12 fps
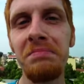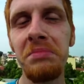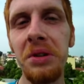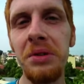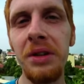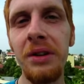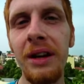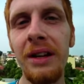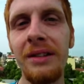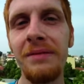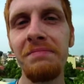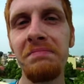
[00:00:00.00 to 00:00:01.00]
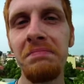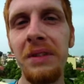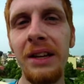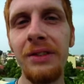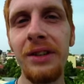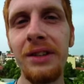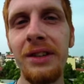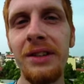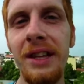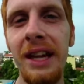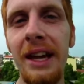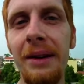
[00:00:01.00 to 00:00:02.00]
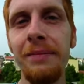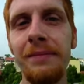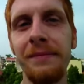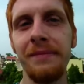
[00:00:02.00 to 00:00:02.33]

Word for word: So, do it in Jesus' name.